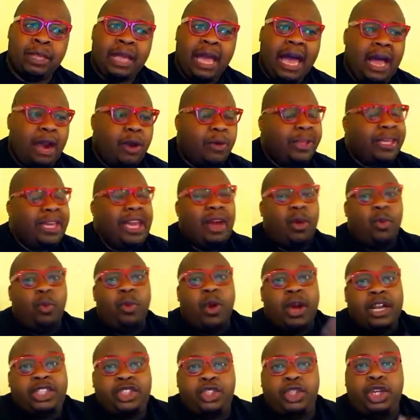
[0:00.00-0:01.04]
I don't care
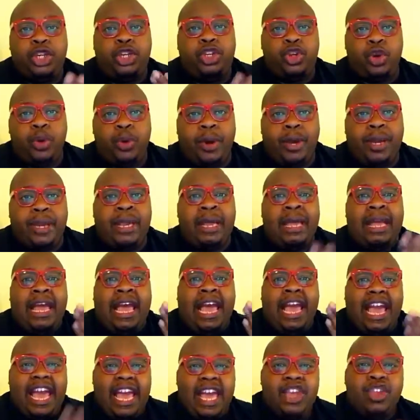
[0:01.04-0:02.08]
what you're doing
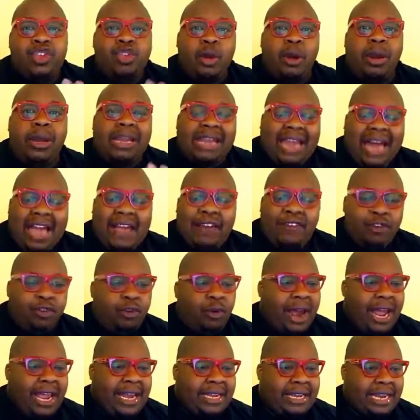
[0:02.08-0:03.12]
in your life
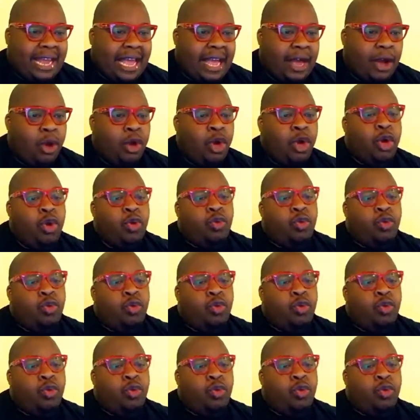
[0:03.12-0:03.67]
right now.